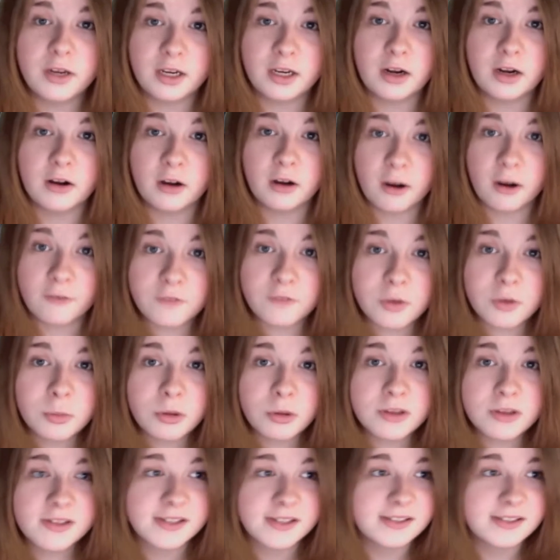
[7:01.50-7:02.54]

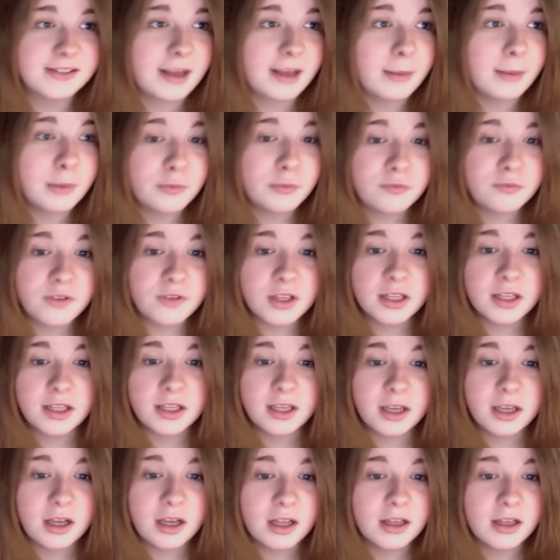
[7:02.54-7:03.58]
uncomfortable. It's like
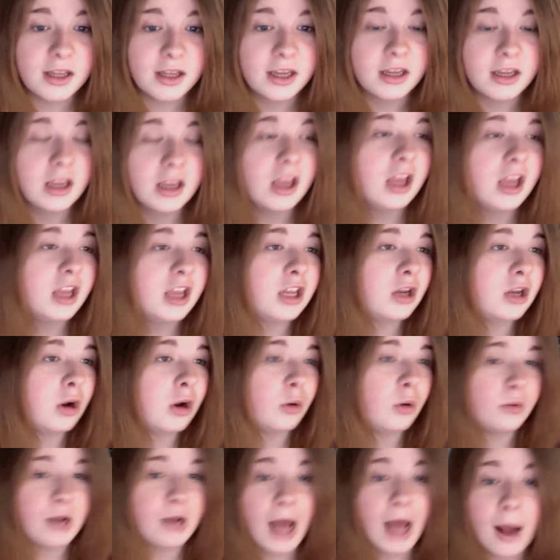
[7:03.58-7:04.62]
somnophilia, like, you know,
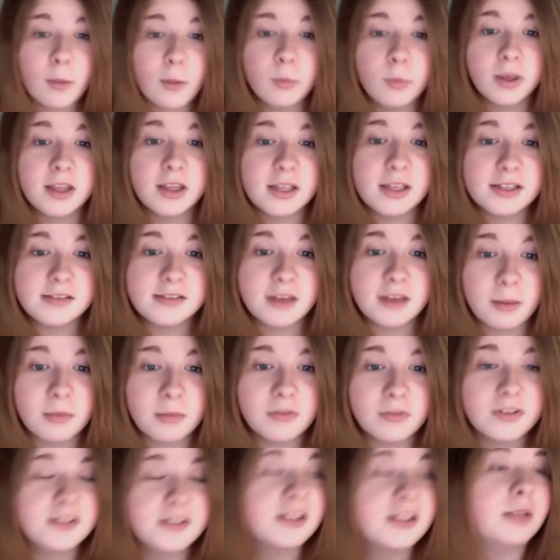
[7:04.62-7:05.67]
not willing son.
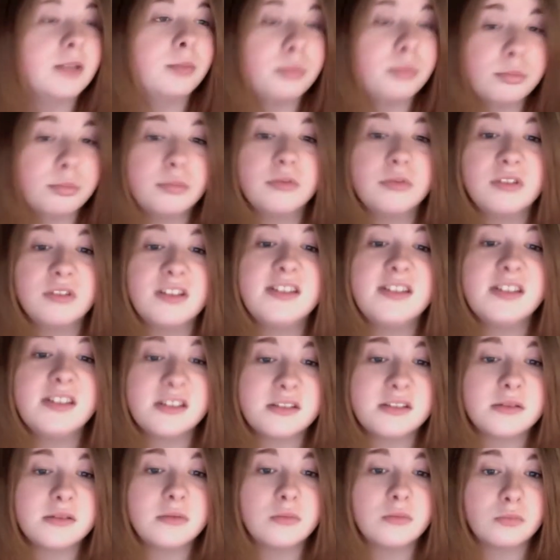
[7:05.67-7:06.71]
This, like, this
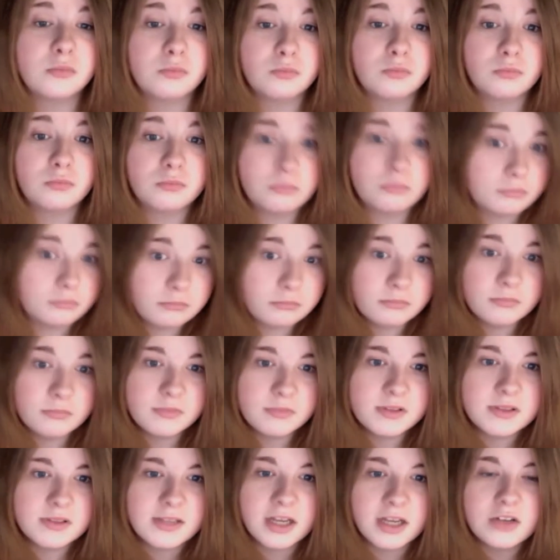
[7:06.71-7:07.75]
is
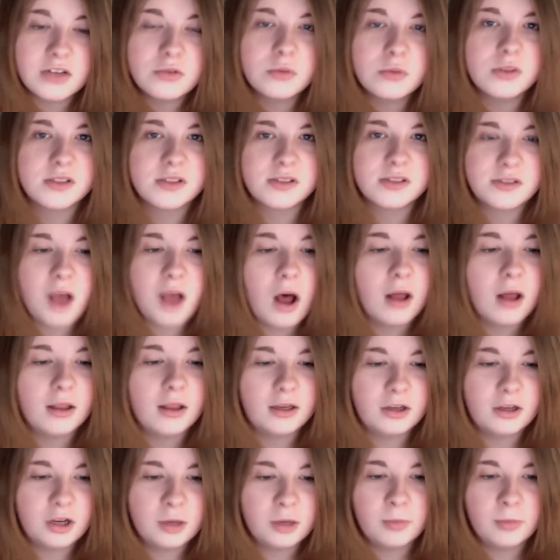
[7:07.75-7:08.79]
sexual assault.
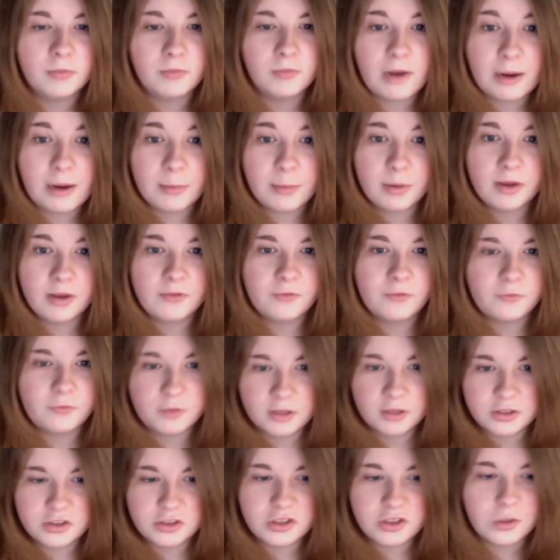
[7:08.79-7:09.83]
It could have been rape if,
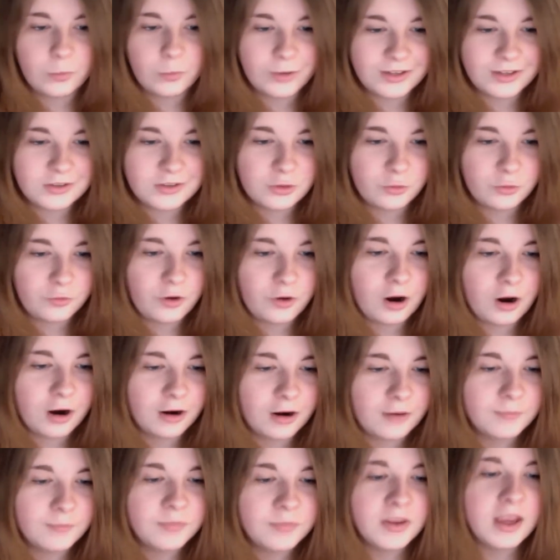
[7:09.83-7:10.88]
like, she went too
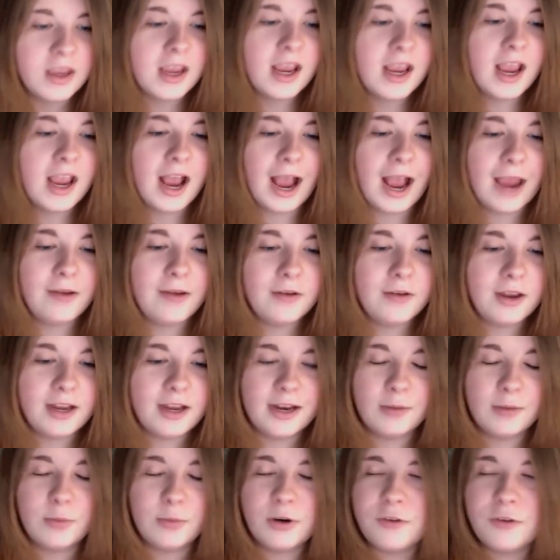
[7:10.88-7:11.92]
far.
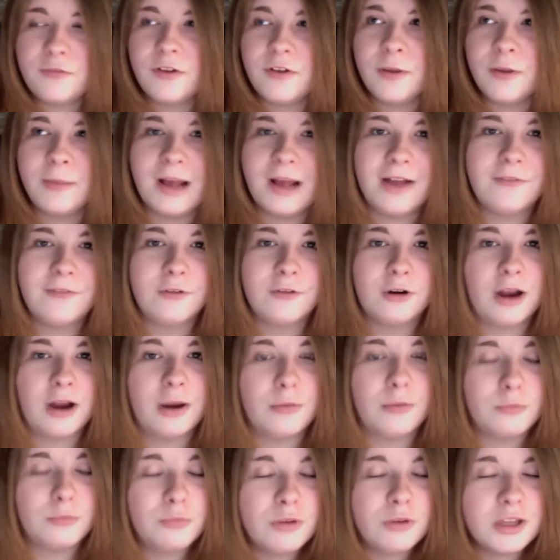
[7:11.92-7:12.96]
I would have felt bad for her. I
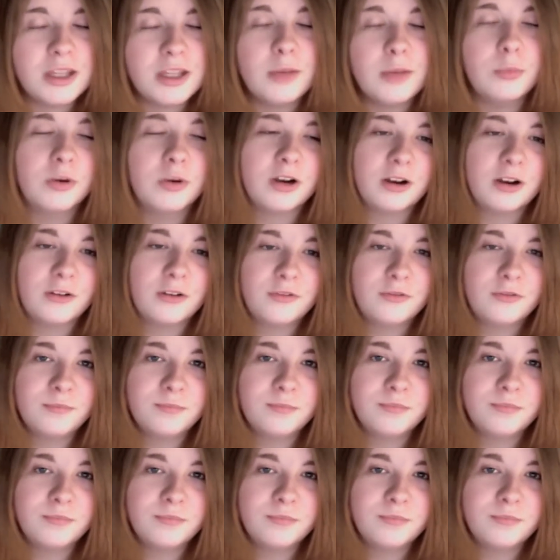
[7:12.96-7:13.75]
really would have,